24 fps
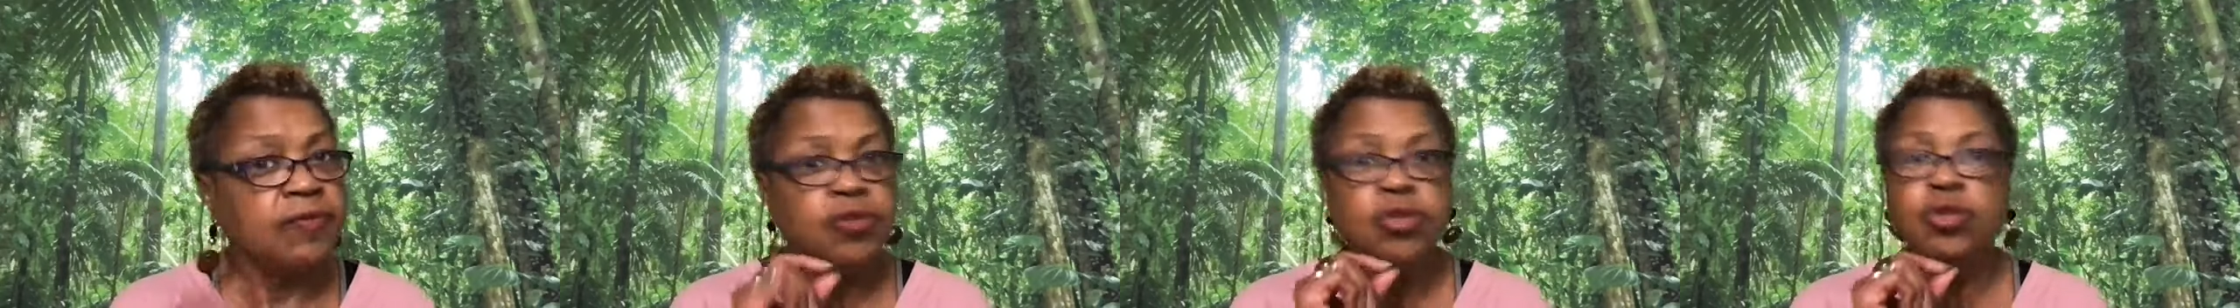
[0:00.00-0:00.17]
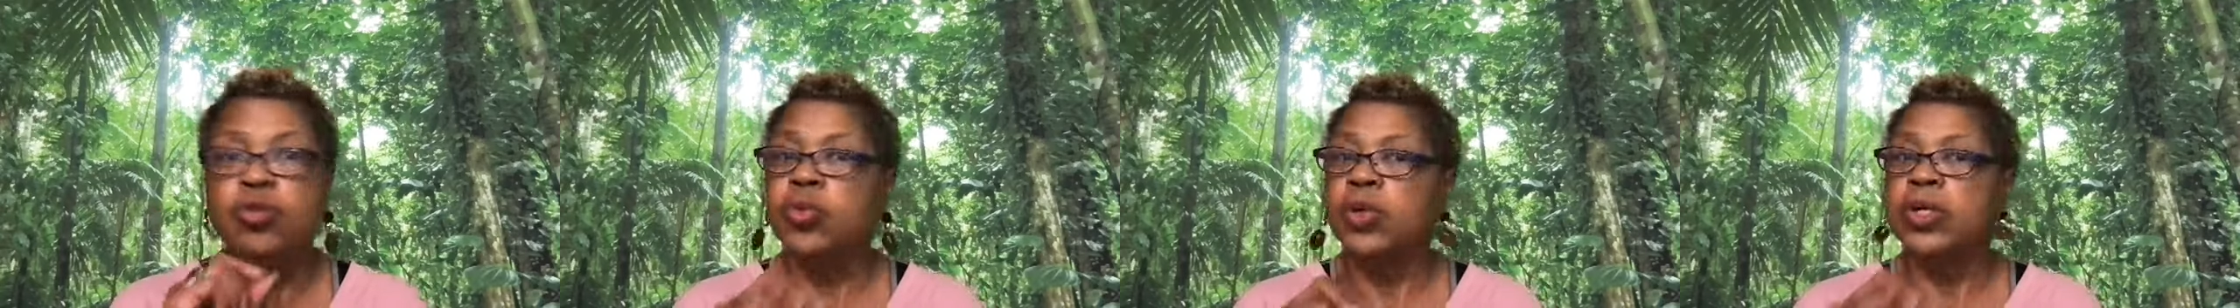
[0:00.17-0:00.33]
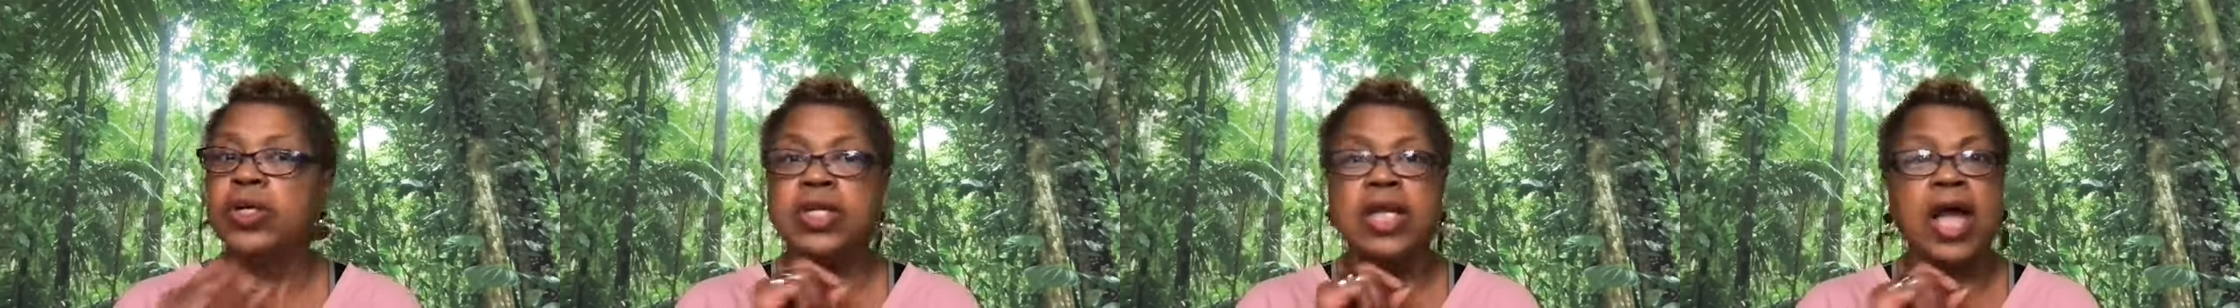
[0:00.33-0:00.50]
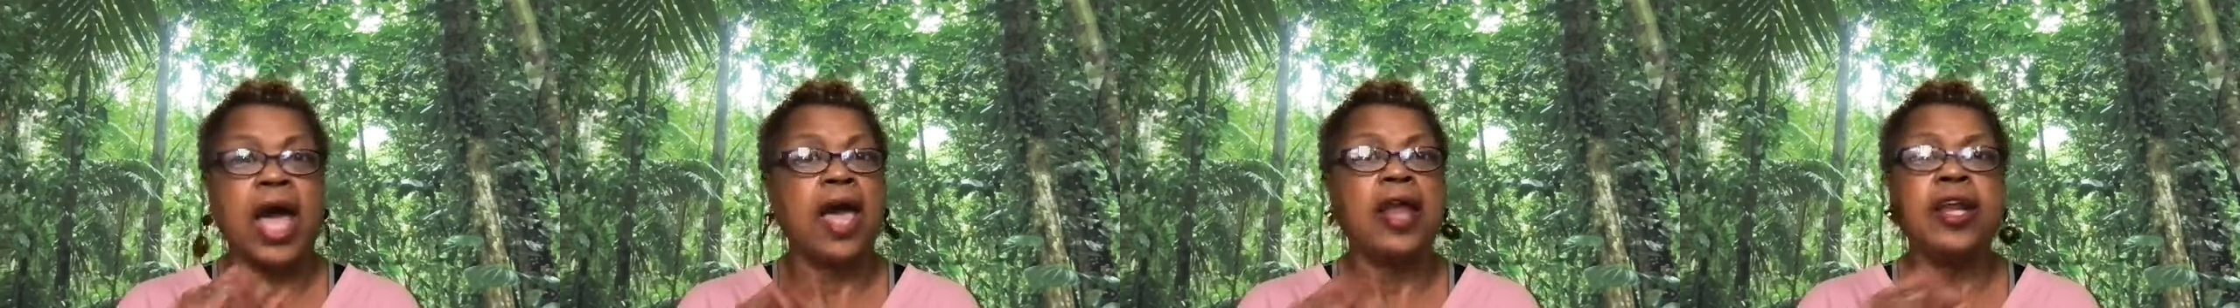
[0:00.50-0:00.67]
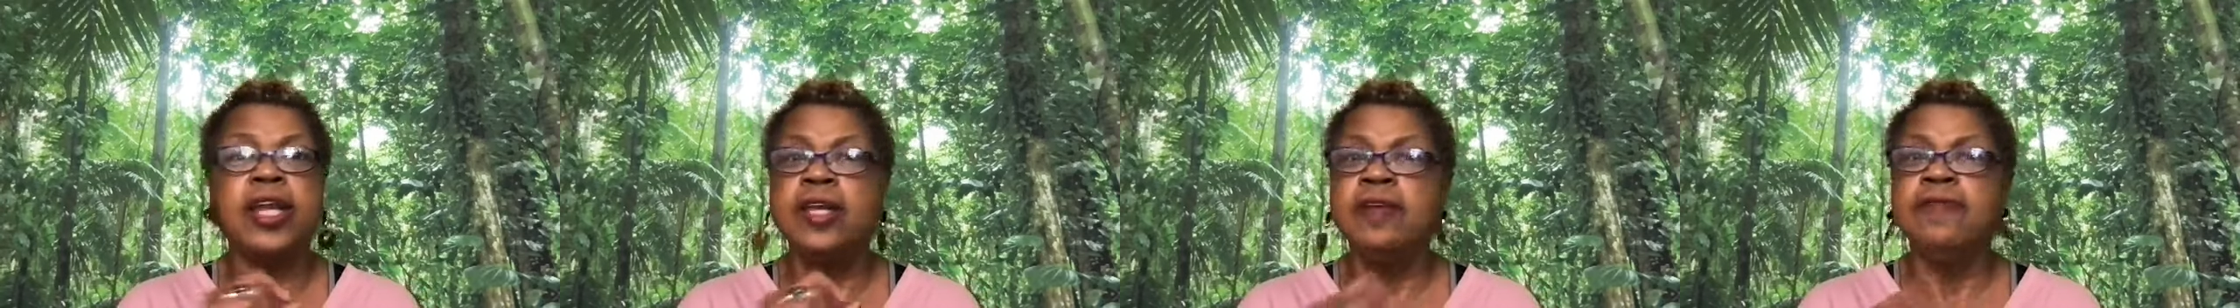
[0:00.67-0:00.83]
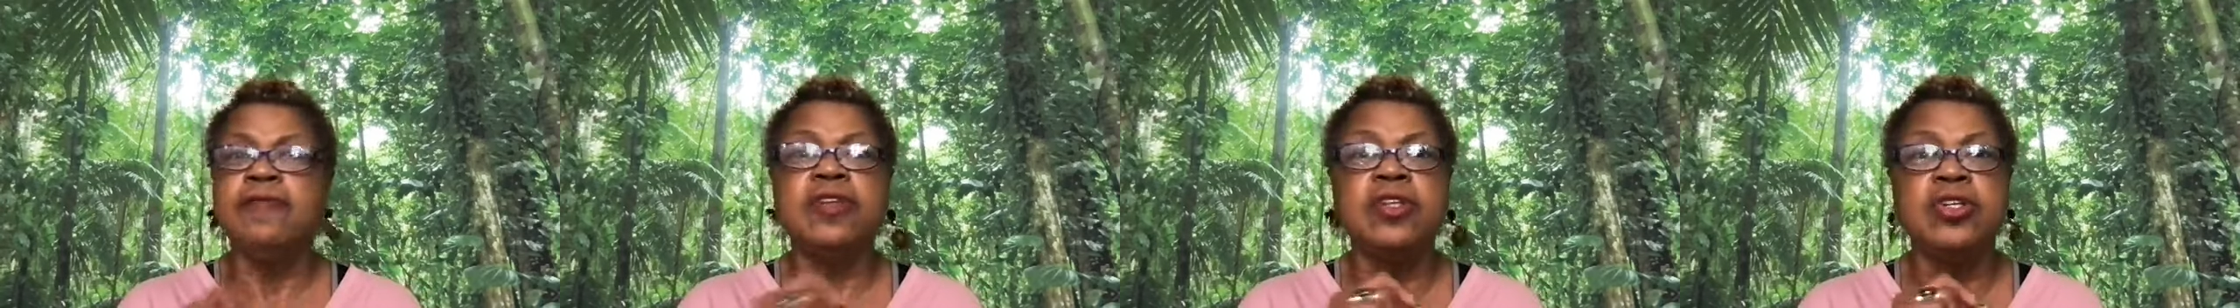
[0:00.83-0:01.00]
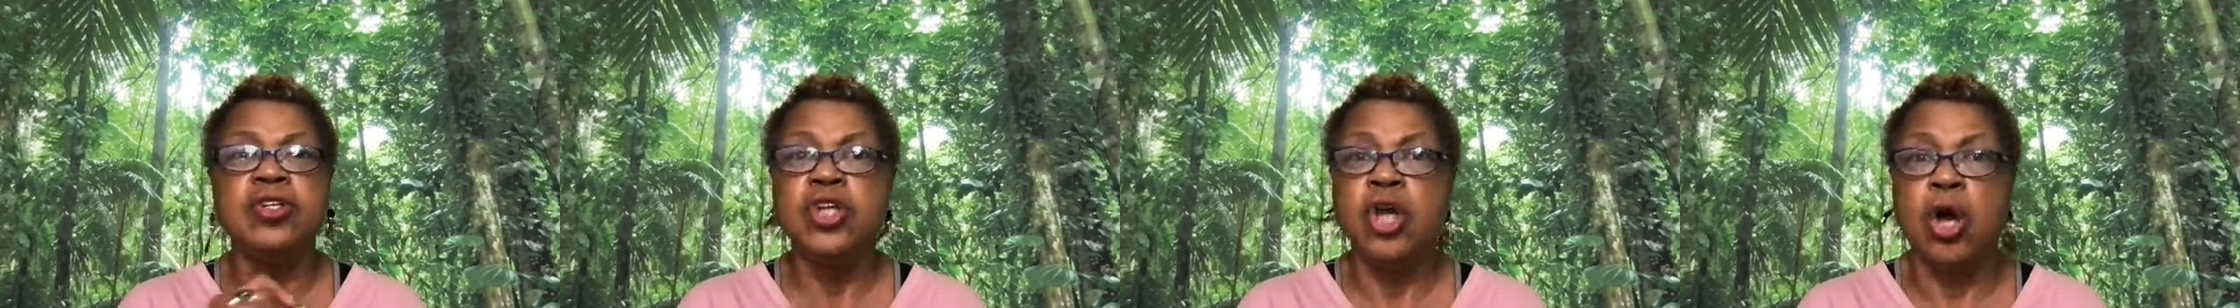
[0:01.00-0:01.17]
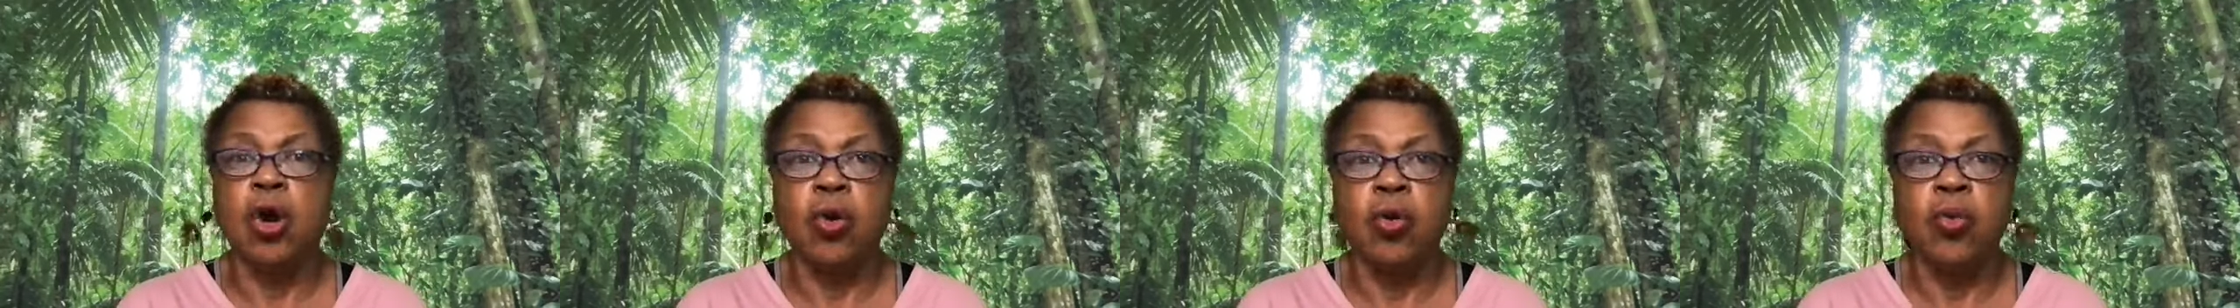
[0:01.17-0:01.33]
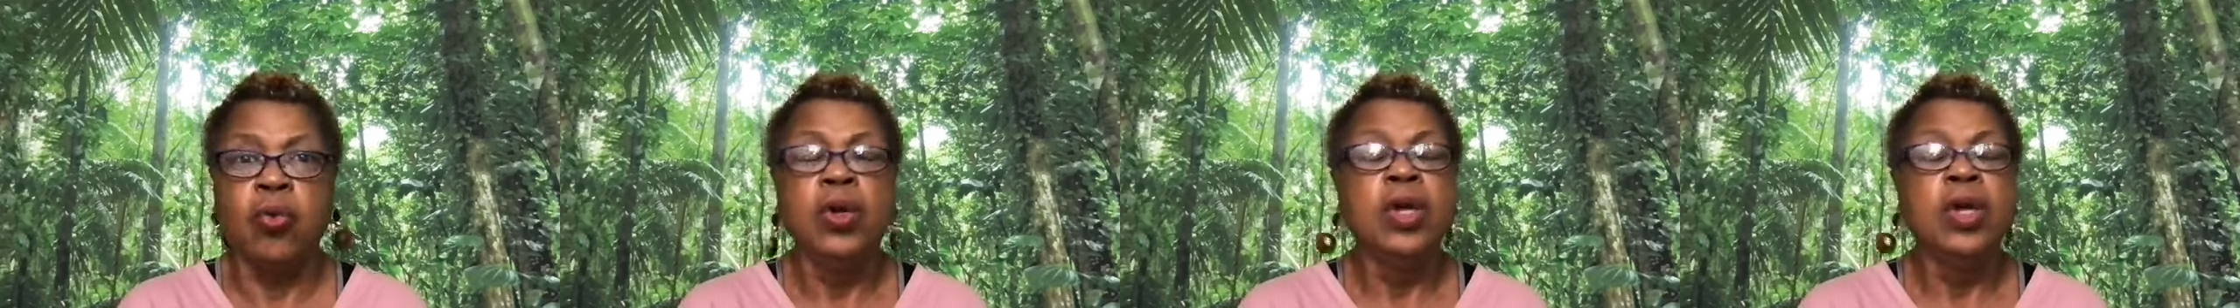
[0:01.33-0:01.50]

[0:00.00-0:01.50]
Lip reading: You would not even know